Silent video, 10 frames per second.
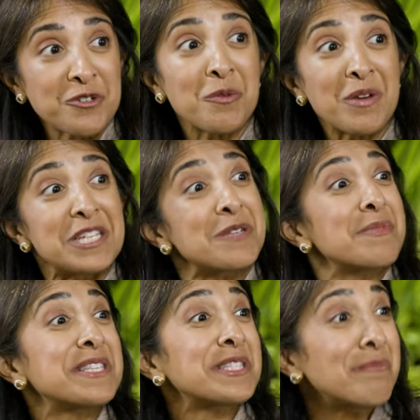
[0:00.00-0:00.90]
So we need to
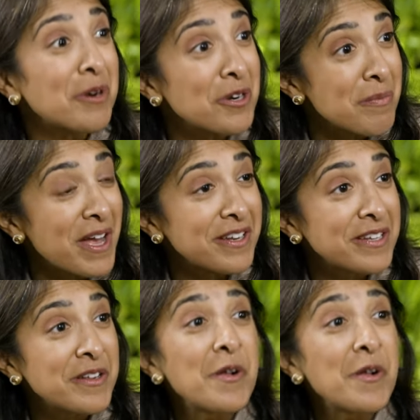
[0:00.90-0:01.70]
be smart about it.